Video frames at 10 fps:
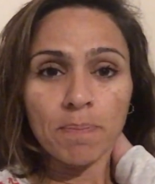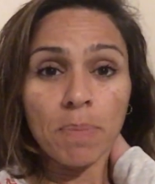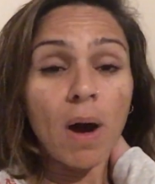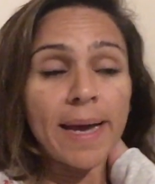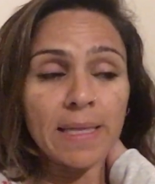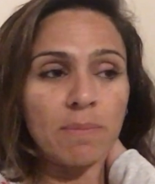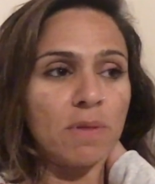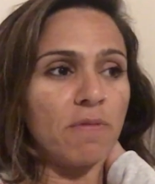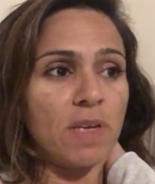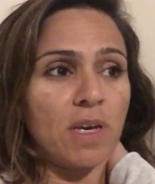buying them
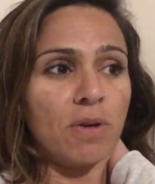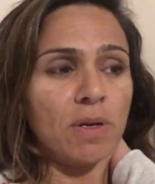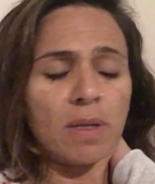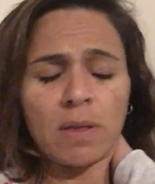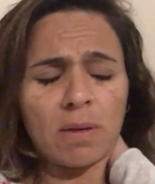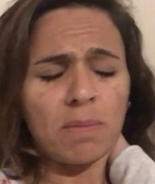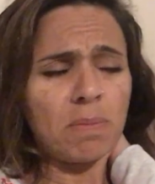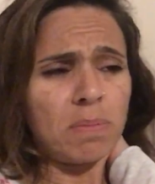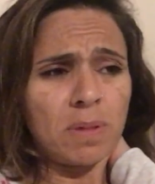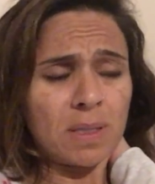the video, the
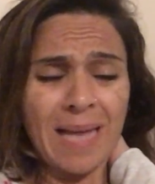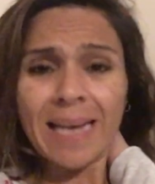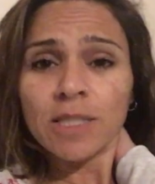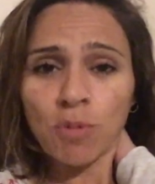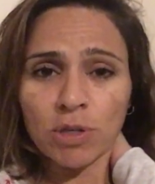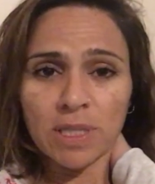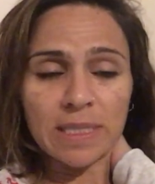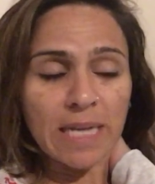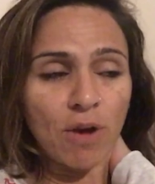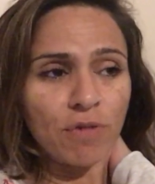Xbox
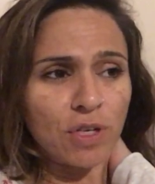itself.